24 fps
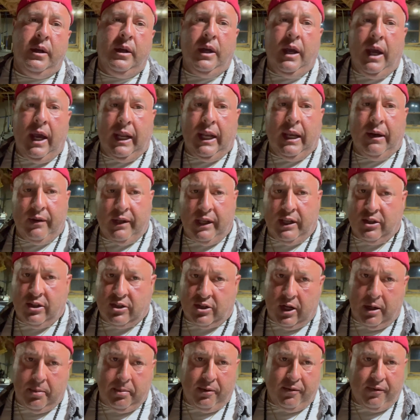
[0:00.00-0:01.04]
and everything is
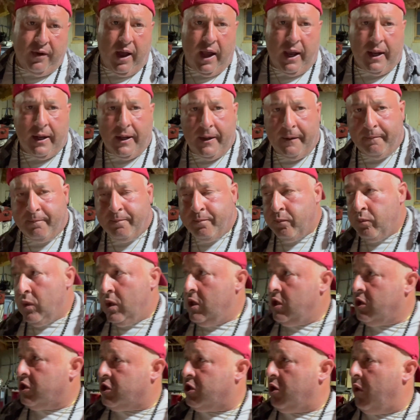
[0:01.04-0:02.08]
going to be fine.
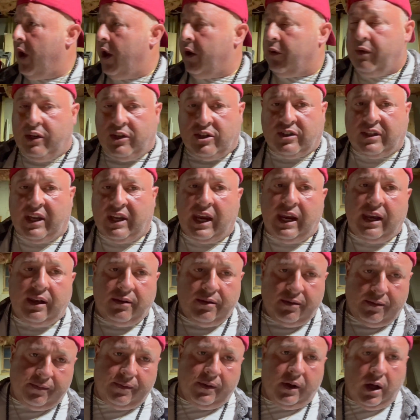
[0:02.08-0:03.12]
So I already stained
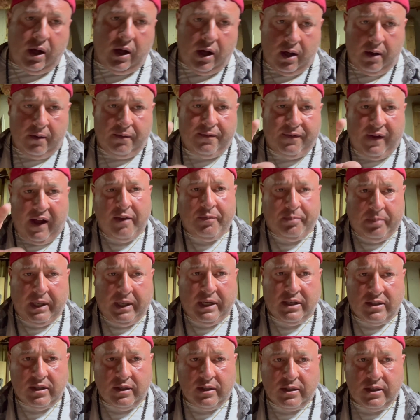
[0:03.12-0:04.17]
5
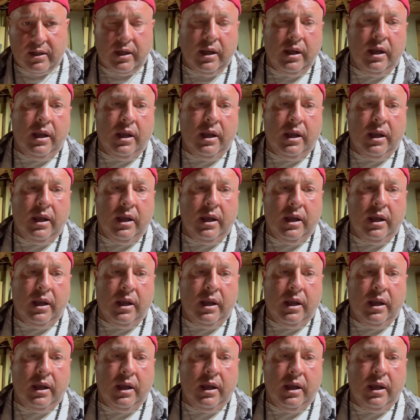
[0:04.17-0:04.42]
pieces,